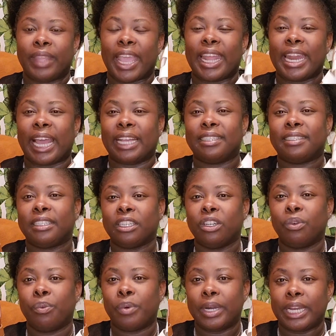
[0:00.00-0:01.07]
and I
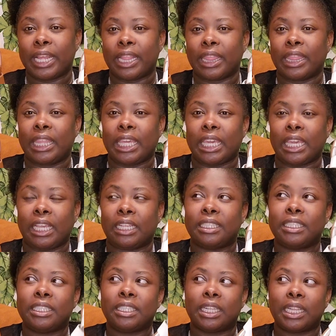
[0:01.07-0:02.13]
still wanted the
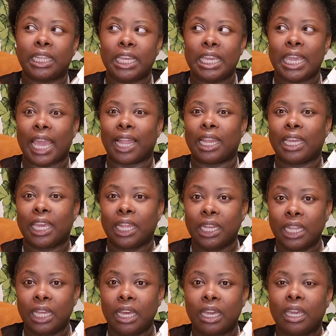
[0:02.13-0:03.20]
sleek, elegant
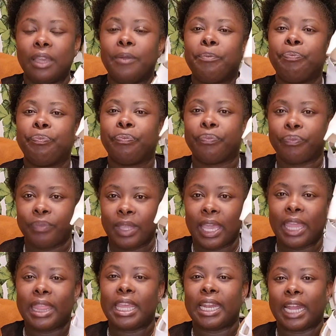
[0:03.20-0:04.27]
look,
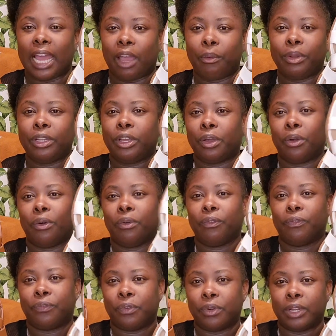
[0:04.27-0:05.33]
then I would
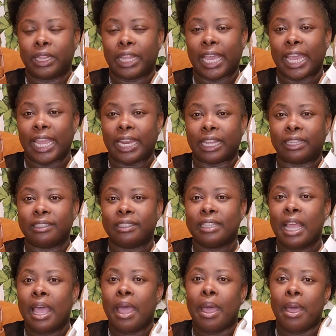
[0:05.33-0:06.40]
go for the Haydens.
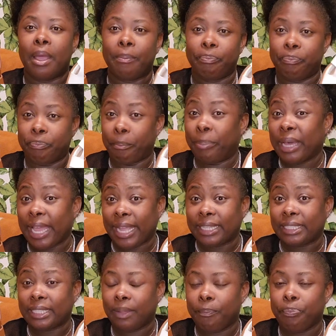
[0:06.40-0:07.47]

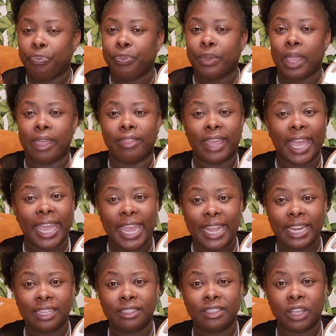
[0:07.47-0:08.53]
But the
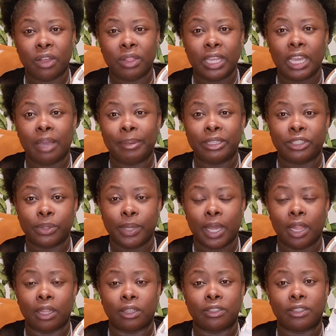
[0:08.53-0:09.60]
Haydens only come in two
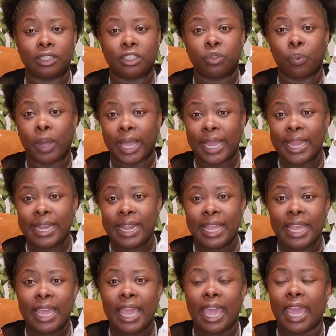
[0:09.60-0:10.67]
colors, this white
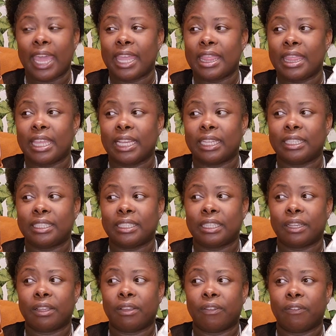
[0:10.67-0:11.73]
and
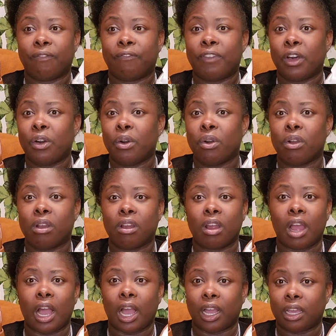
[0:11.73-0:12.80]
this faux
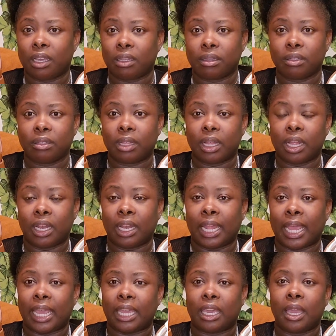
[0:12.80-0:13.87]
croc
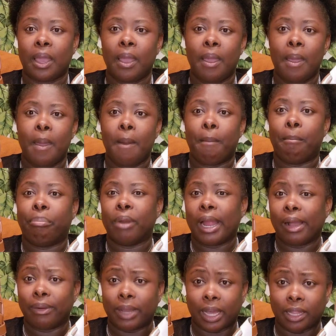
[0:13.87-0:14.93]
like
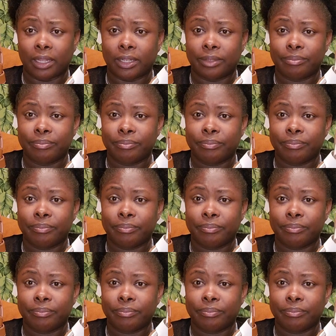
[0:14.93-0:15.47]
brown color.